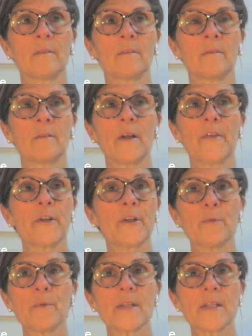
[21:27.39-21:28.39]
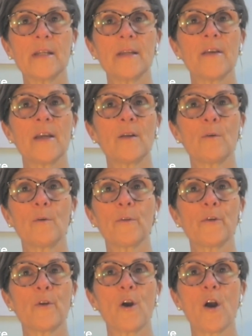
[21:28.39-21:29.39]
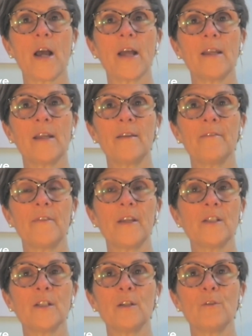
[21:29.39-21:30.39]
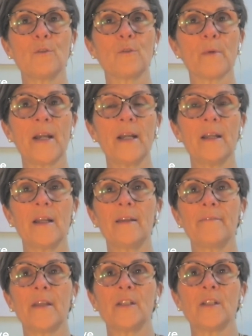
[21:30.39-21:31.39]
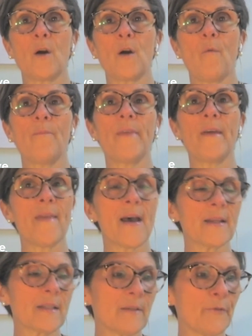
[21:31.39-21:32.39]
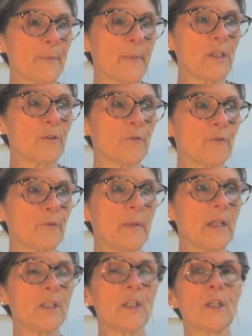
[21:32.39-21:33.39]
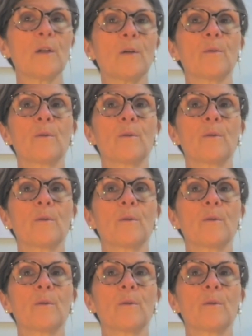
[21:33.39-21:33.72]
They're either going to receive it or they're not. And if they do, great. And if they don't, then that's information for me too.